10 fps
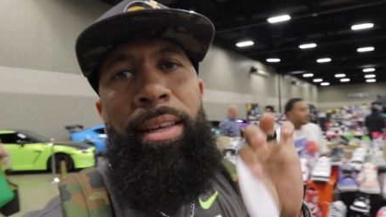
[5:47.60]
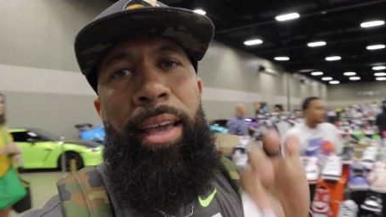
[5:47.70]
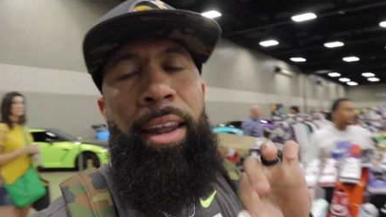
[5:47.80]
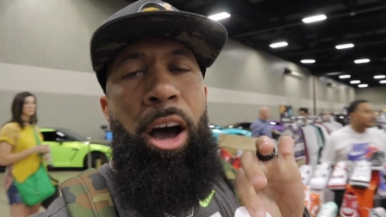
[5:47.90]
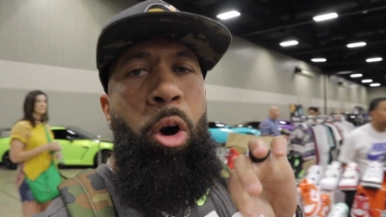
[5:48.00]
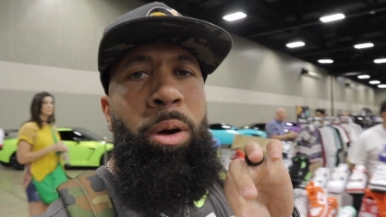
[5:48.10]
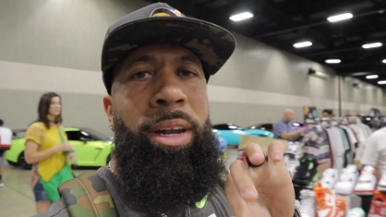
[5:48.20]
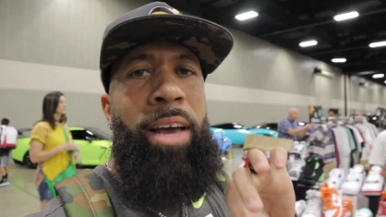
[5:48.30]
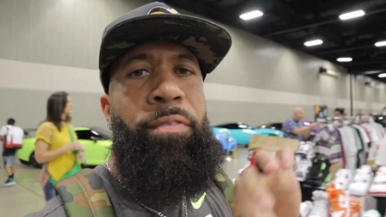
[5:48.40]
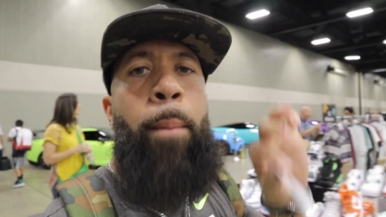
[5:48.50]
in Oak
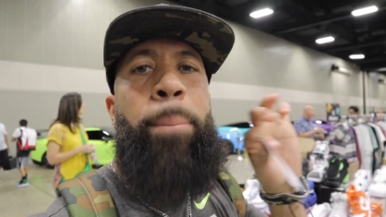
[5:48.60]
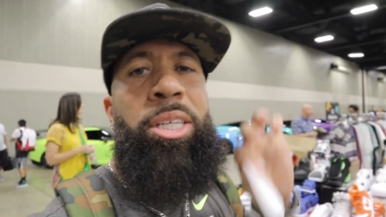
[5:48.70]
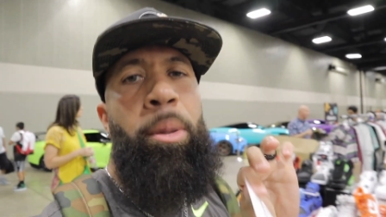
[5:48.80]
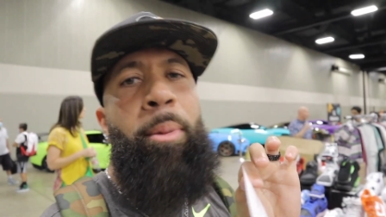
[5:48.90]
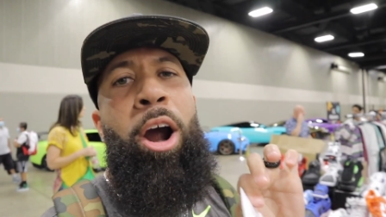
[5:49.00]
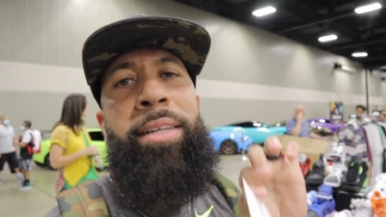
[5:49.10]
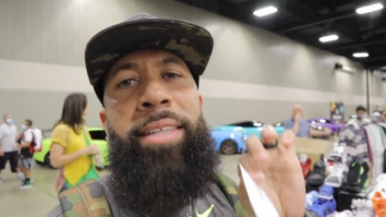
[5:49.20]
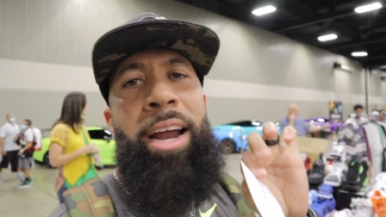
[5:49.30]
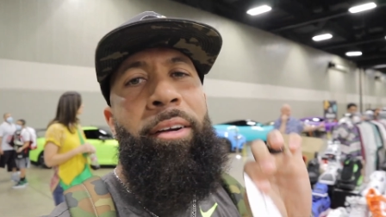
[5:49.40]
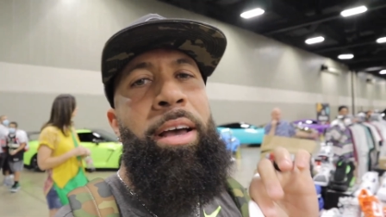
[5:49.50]
Cliff, the Bishop Arts
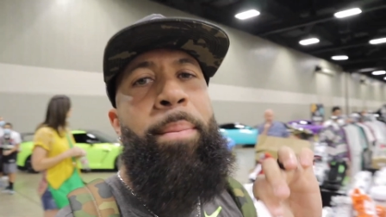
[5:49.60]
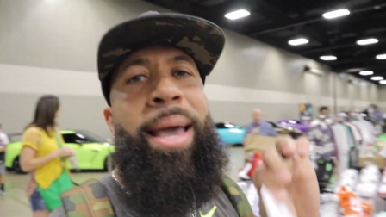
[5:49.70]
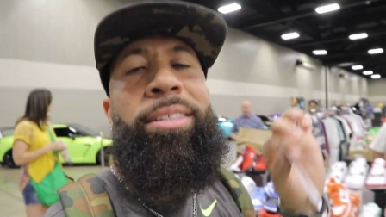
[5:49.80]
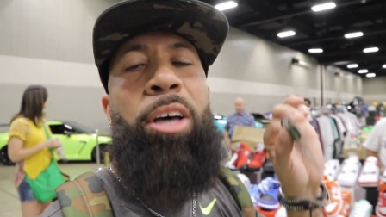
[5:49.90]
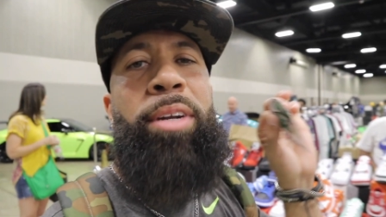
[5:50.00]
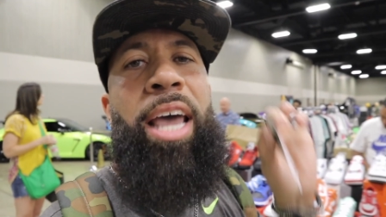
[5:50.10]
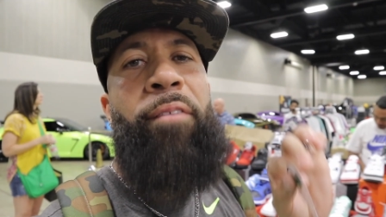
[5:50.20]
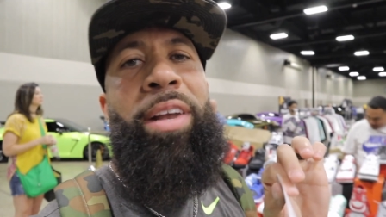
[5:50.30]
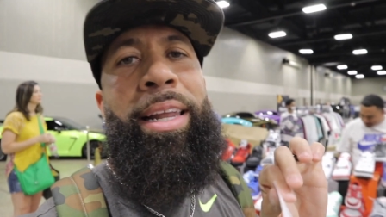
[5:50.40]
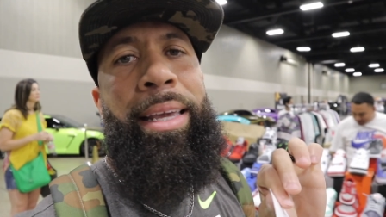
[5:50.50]
area, man. So
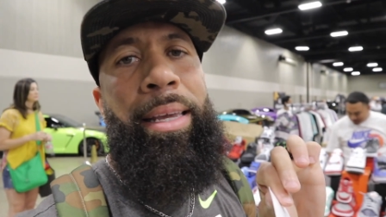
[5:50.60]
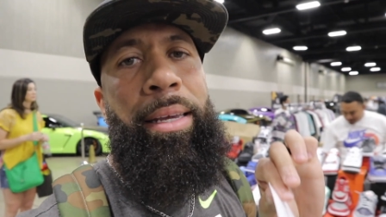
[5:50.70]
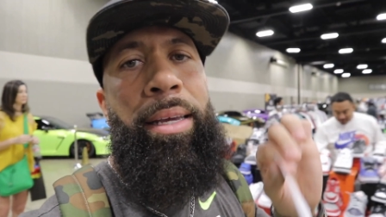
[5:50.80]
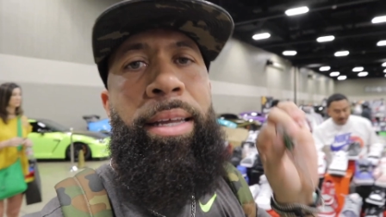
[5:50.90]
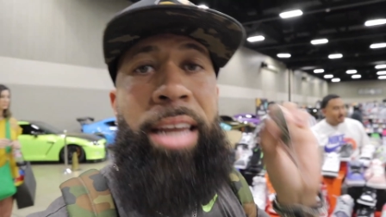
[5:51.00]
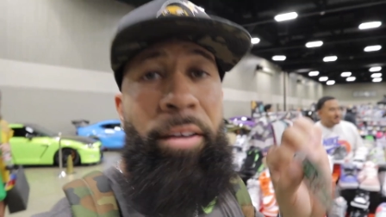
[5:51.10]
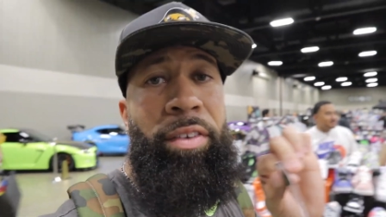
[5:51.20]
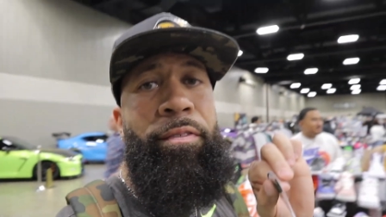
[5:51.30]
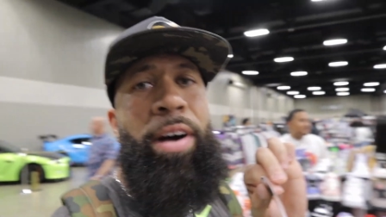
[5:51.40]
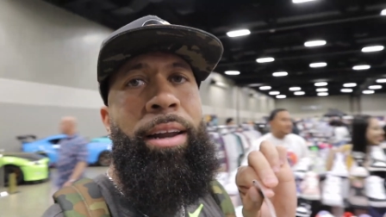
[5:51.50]

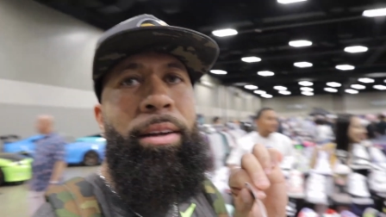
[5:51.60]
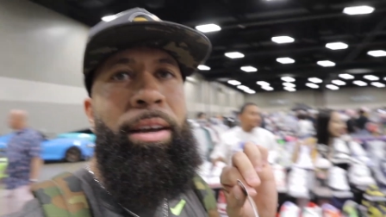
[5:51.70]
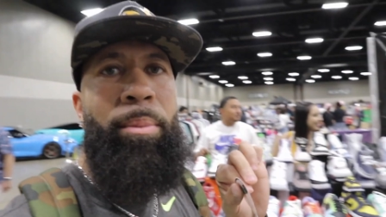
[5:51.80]
definitely follow them,